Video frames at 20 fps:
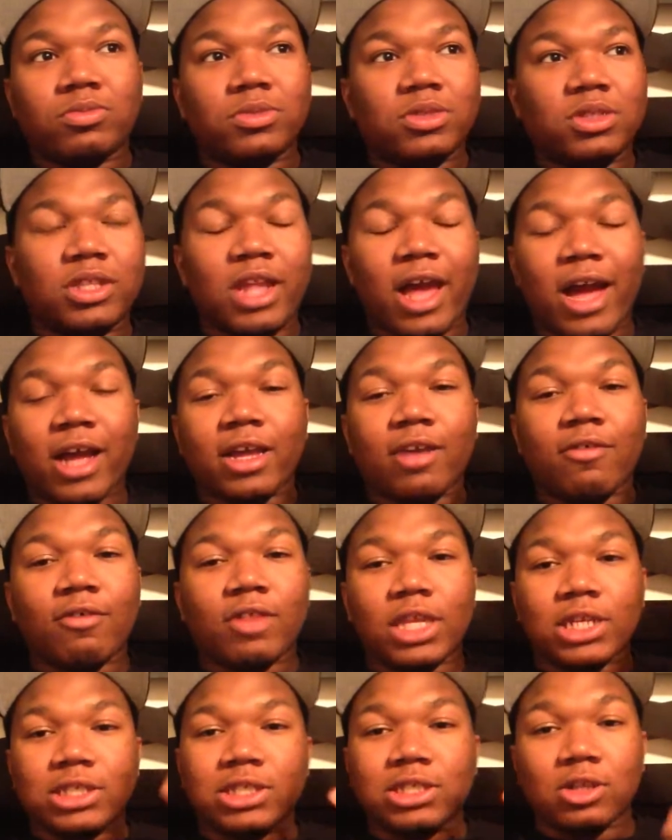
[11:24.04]
not
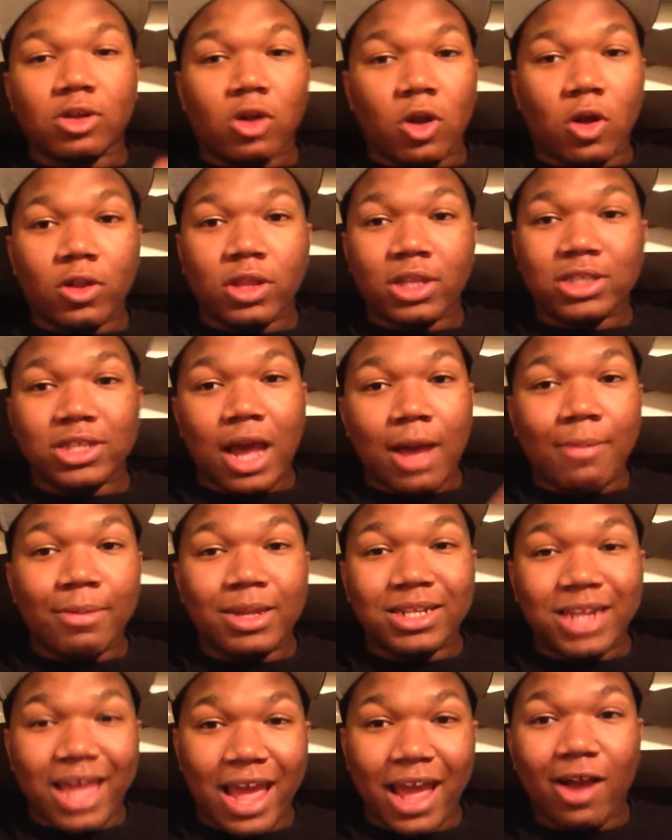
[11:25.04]
giving this the girl the time
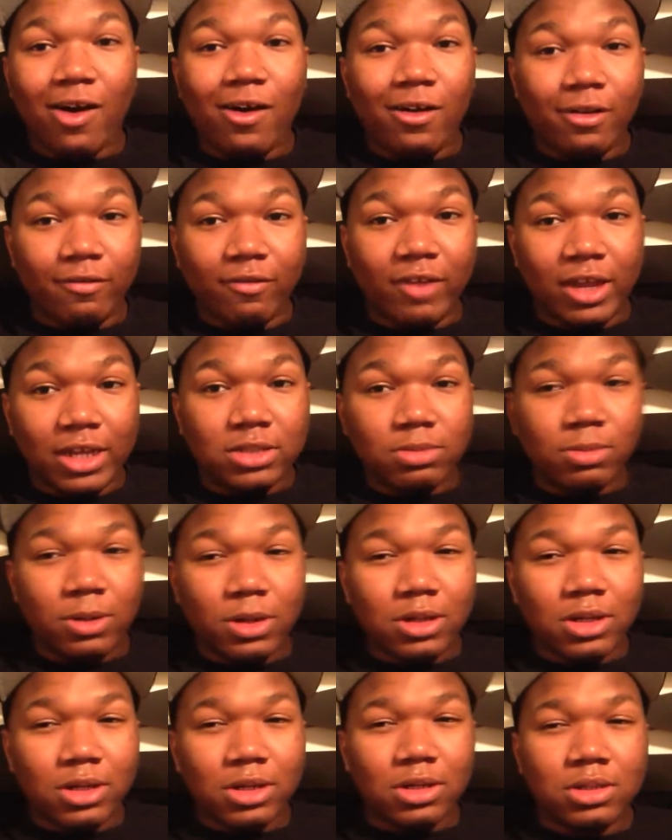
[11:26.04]
of day on
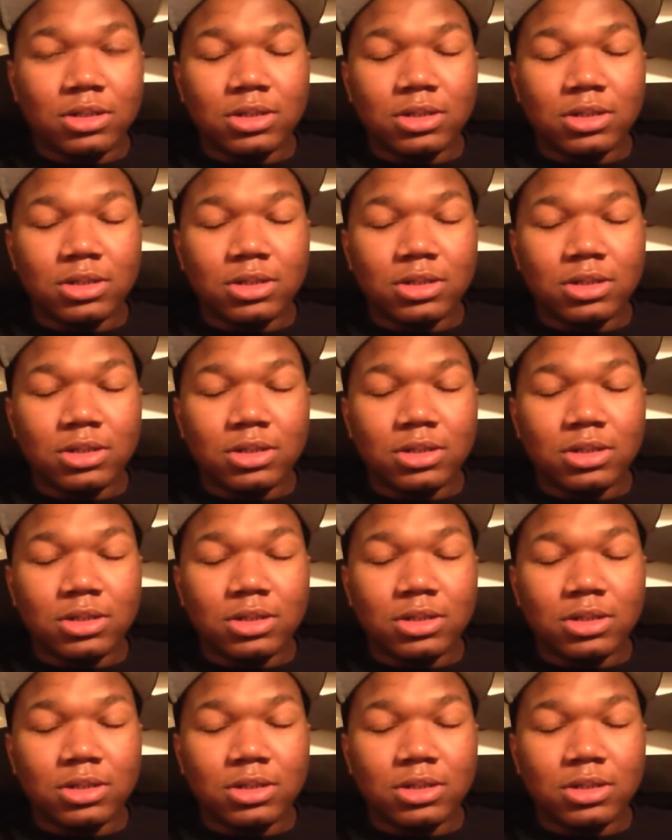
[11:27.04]
Facebook.